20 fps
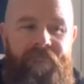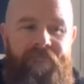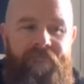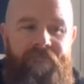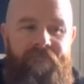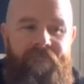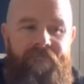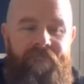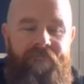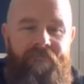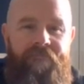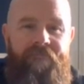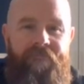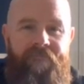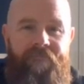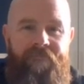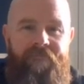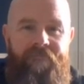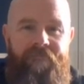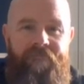
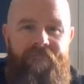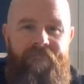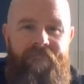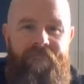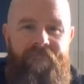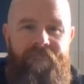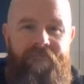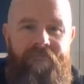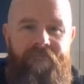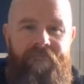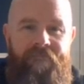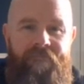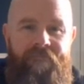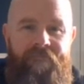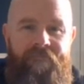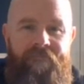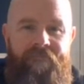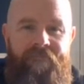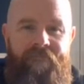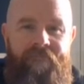
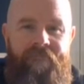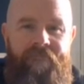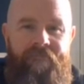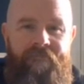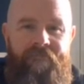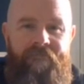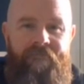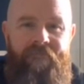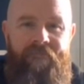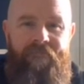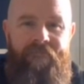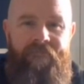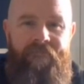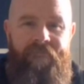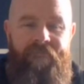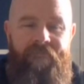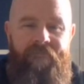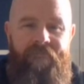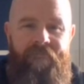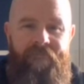
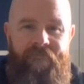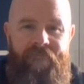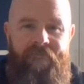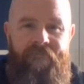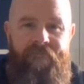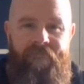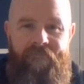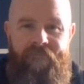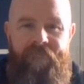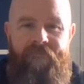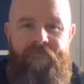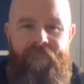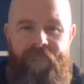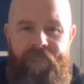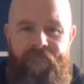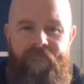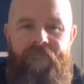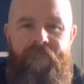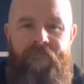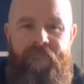
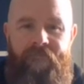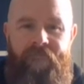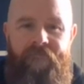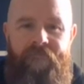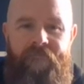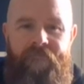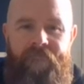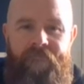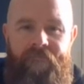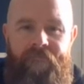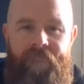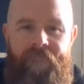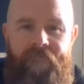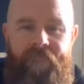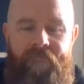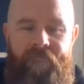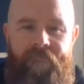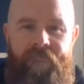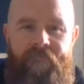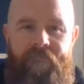
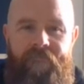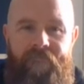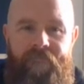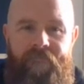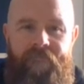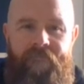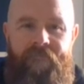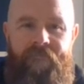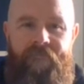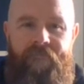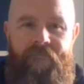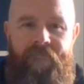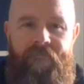(silent)